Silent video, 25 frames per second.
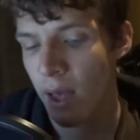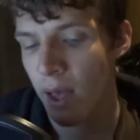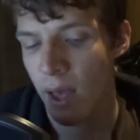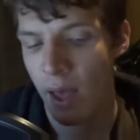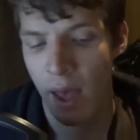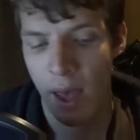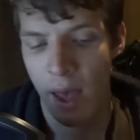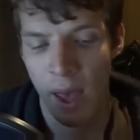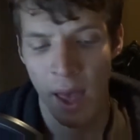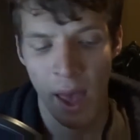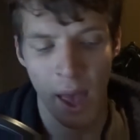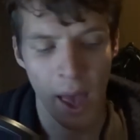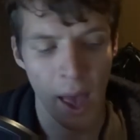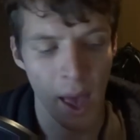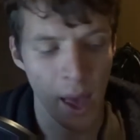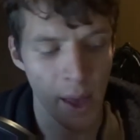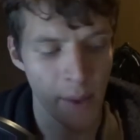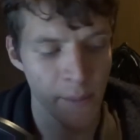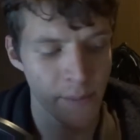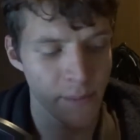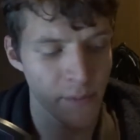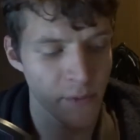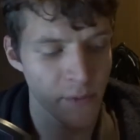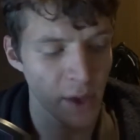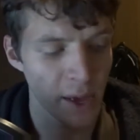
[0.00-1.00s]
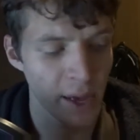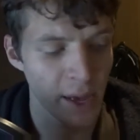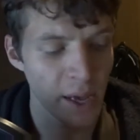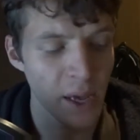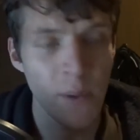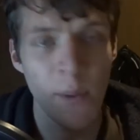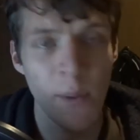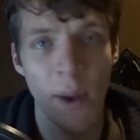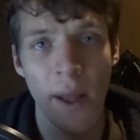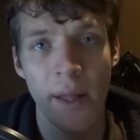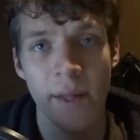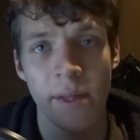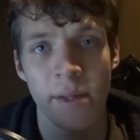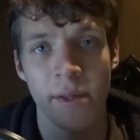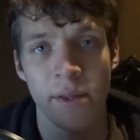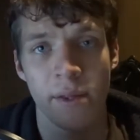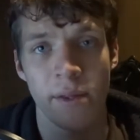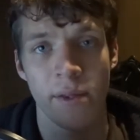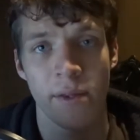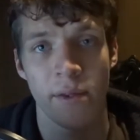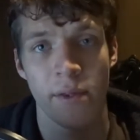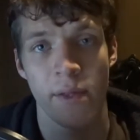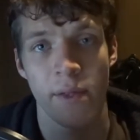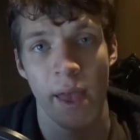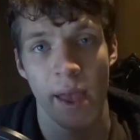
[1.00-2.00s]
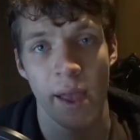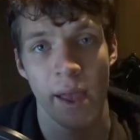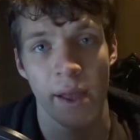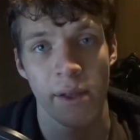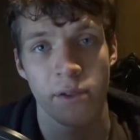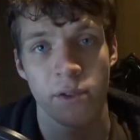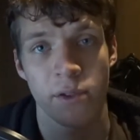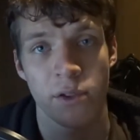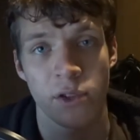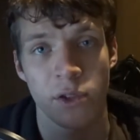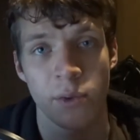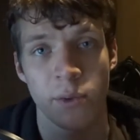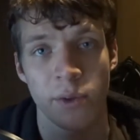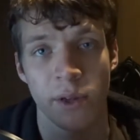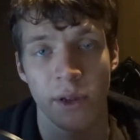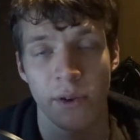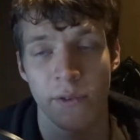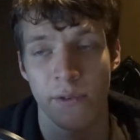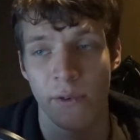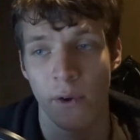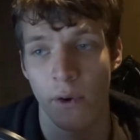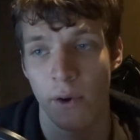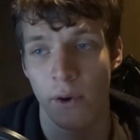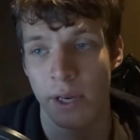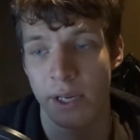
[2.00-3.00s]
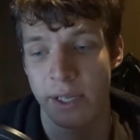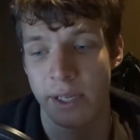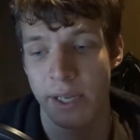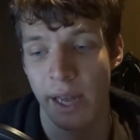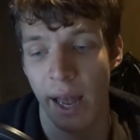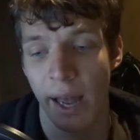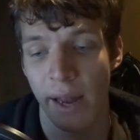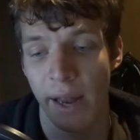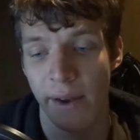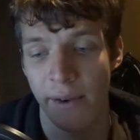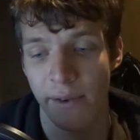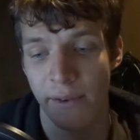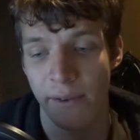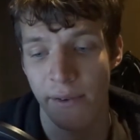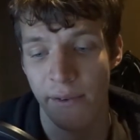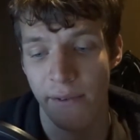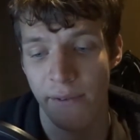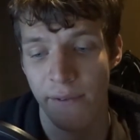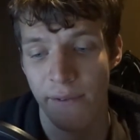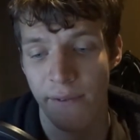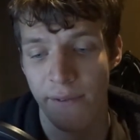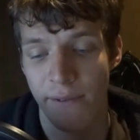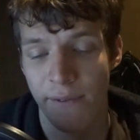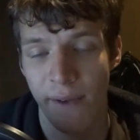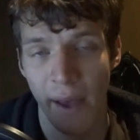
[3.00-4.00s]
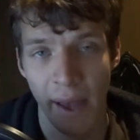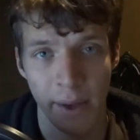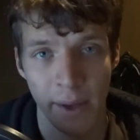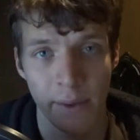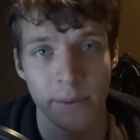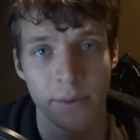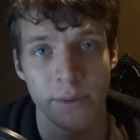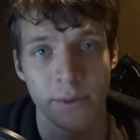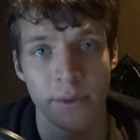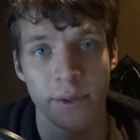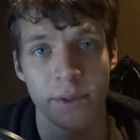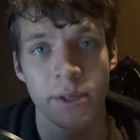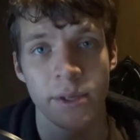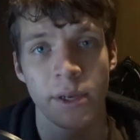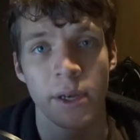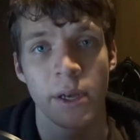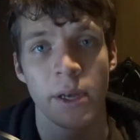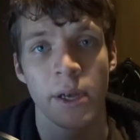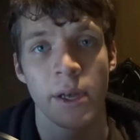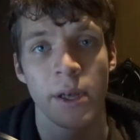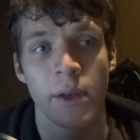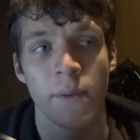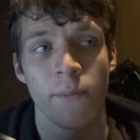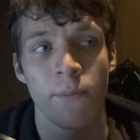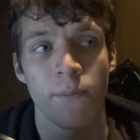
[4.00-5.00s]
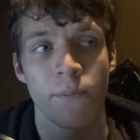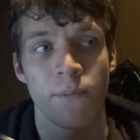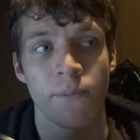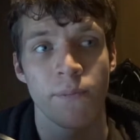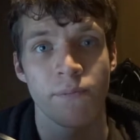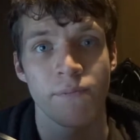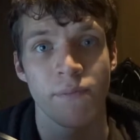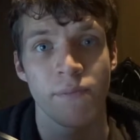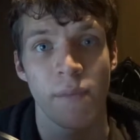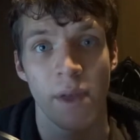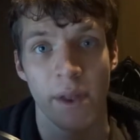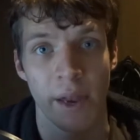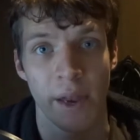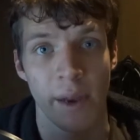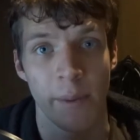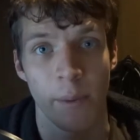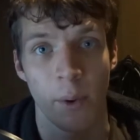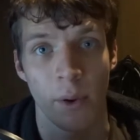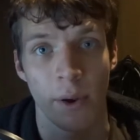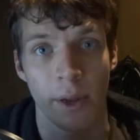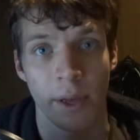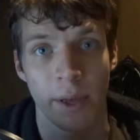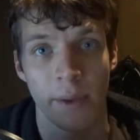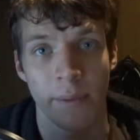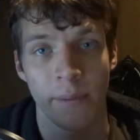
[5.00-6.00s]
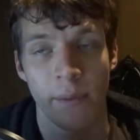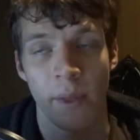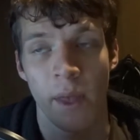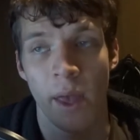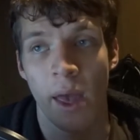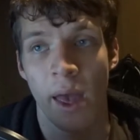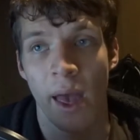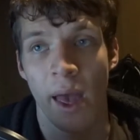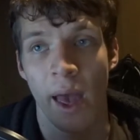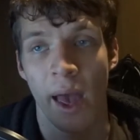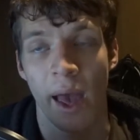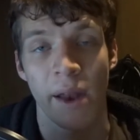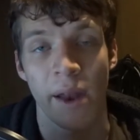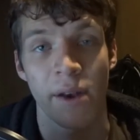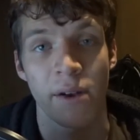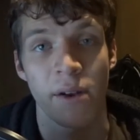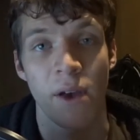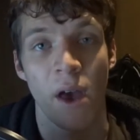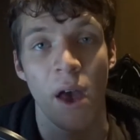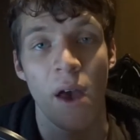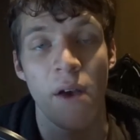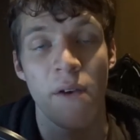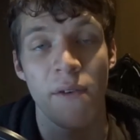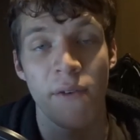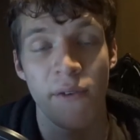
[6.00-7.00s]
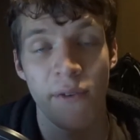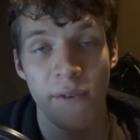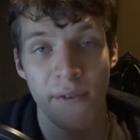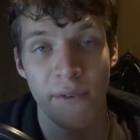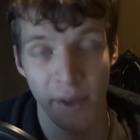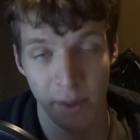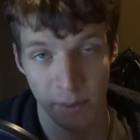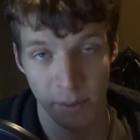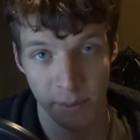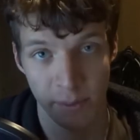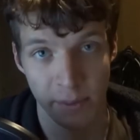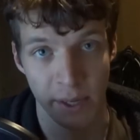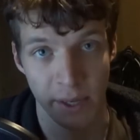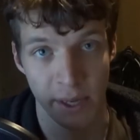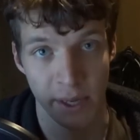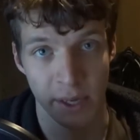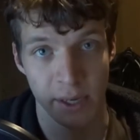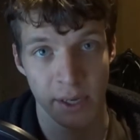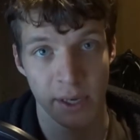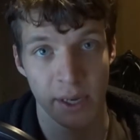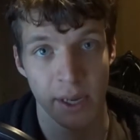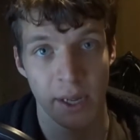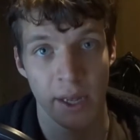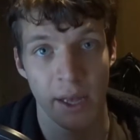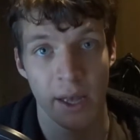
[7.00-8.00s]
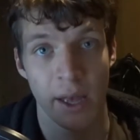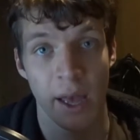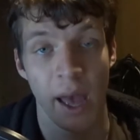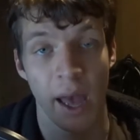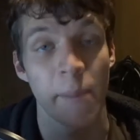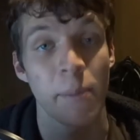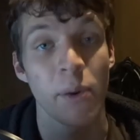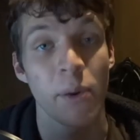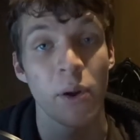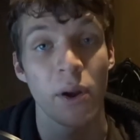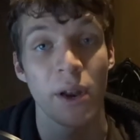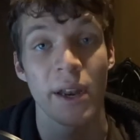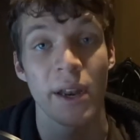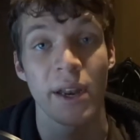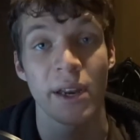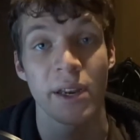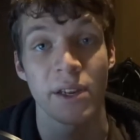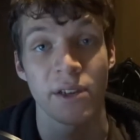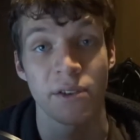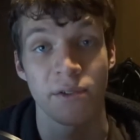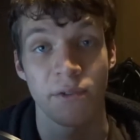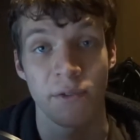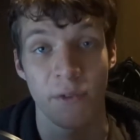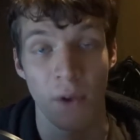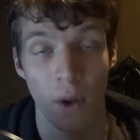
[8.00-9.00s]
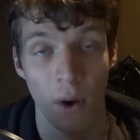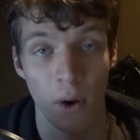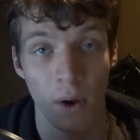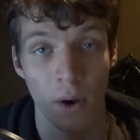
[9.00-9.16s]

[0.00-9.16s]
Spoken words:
So he went there to Suicide Forest and found a dead body and filmed it and put it in his vlog.